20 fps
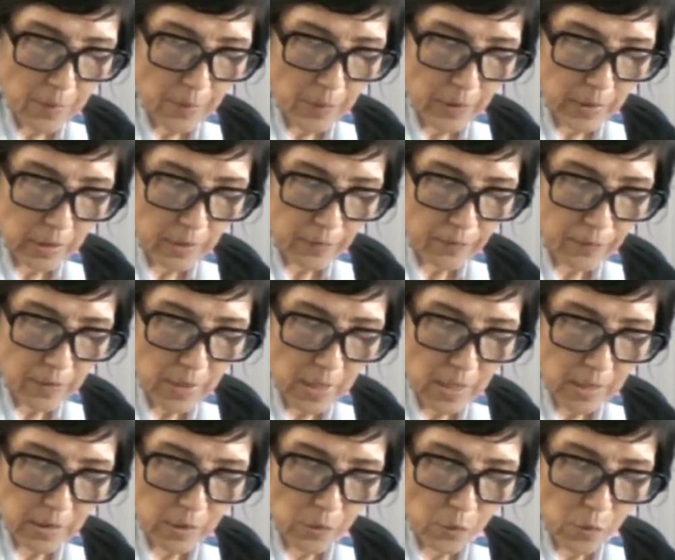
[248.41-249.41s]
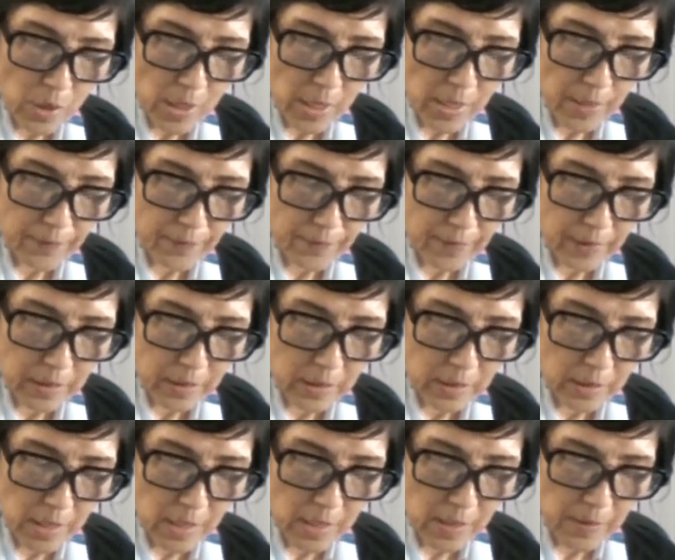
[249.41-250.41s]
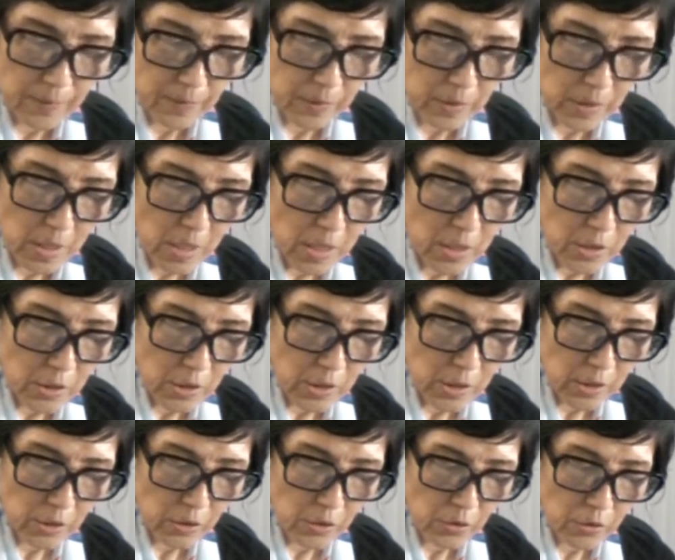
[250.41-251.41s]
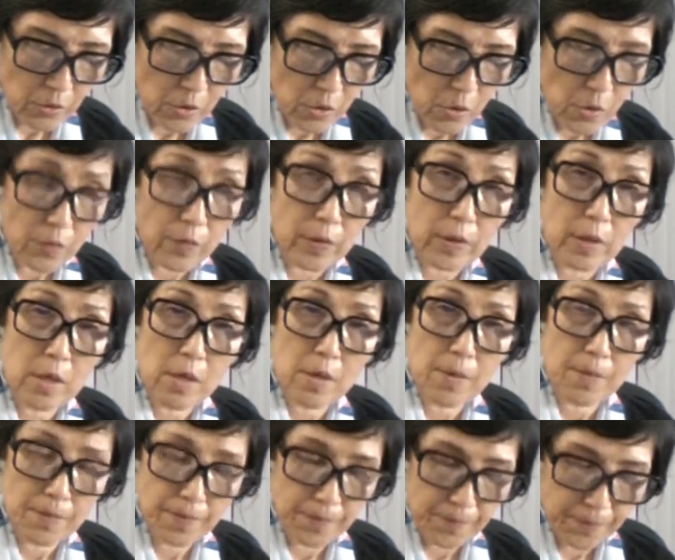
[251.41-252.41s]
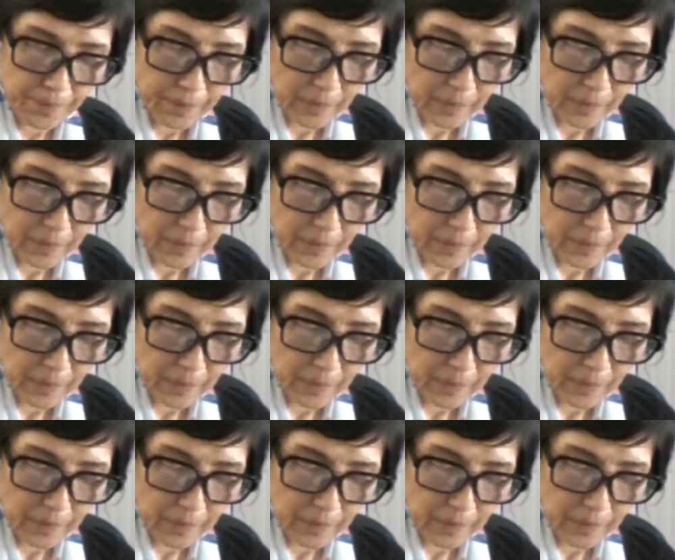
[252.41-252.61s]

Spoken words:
But if he has a wife when he comes, she is to go with him.